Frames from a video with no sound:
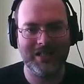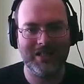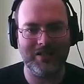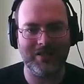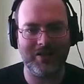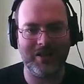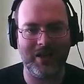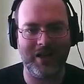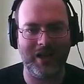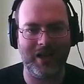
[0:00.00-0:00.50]

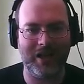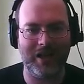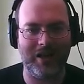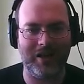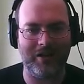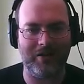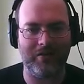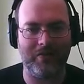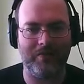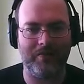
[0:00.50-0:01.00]

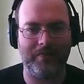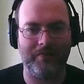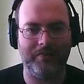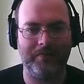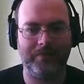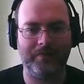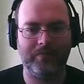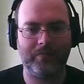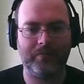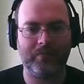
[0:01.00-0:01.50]
Okay.
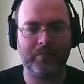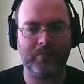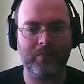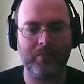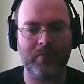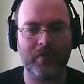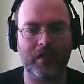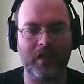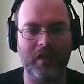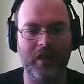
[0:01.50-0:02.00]

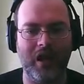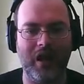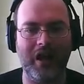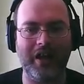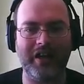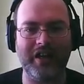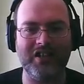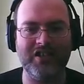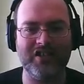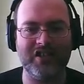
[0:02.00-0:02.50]
I
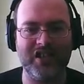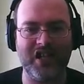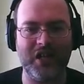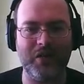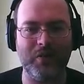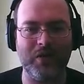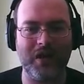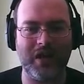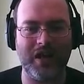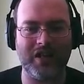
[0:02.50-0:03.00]
can see
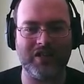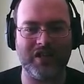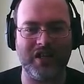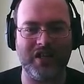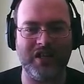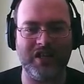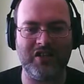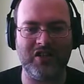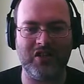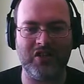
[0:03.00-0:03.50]
what it is I
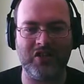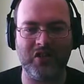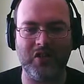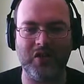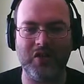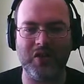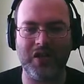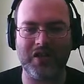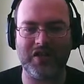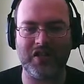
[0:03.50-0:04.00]
need to
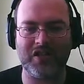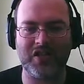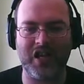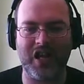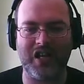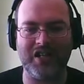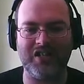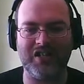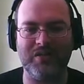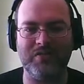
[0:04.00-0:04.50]
do, I just
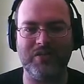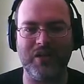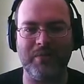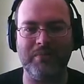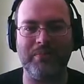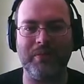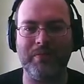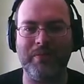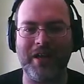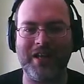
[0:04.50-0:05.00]
can't seem to
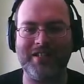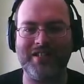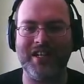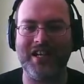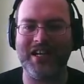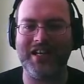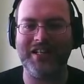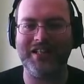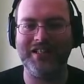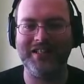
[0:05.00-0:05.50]
implement
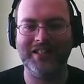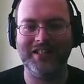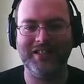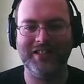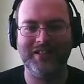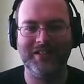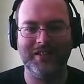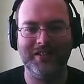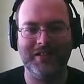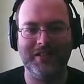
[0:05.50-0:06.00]
it.
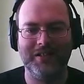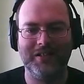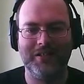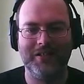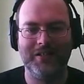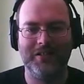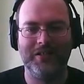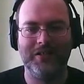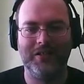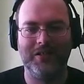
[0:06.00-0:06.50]

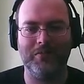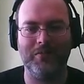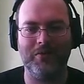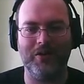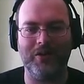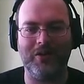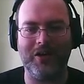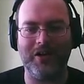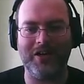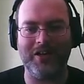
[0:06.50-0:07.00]
Come
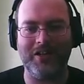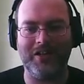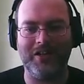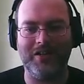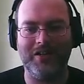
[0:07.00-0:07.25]
on!